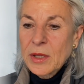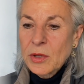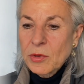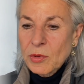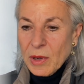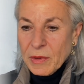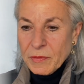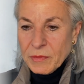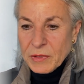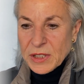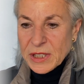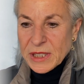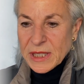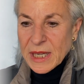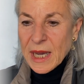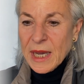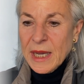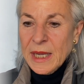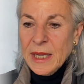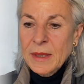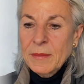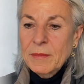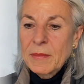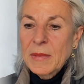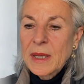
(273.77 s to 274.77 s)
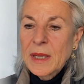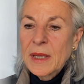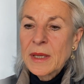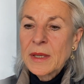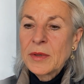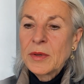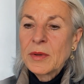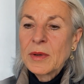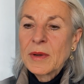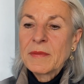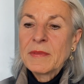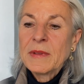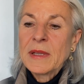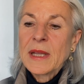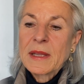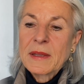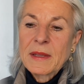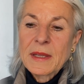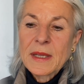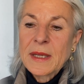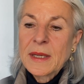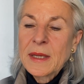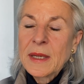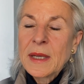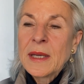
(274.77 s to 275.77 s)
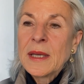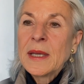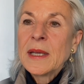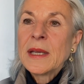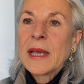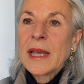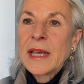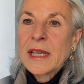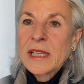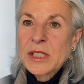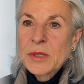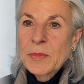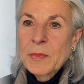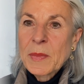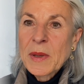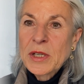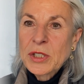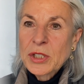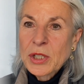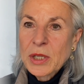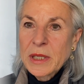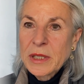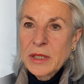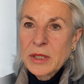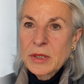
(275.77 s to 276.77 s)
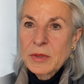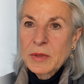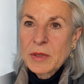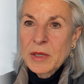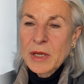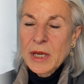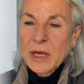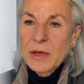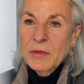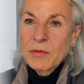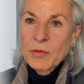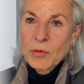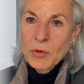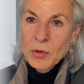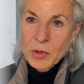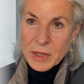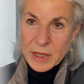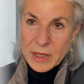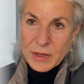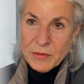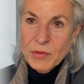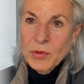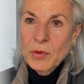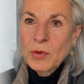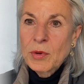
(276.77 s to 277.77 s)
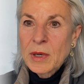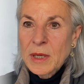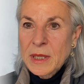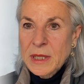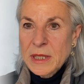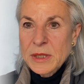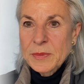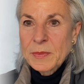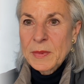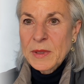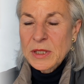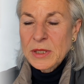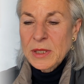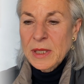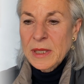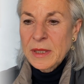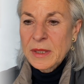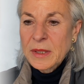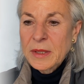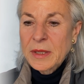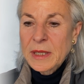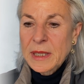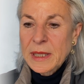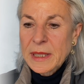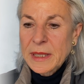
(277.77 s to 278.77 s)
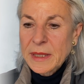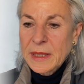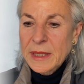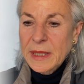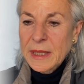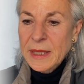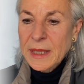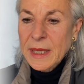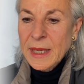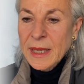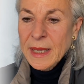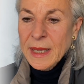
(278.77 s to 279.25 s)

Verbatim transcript: You have time and you have nothing especially to care for if you are especially in the clinic.